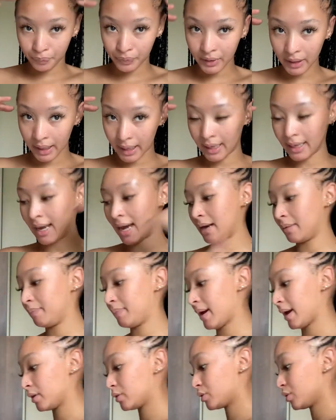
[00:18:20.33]
hairline
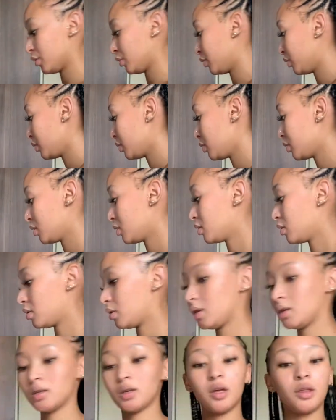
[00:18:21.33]
back. So
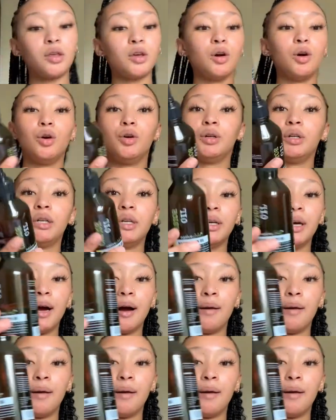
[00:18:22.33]
these are the only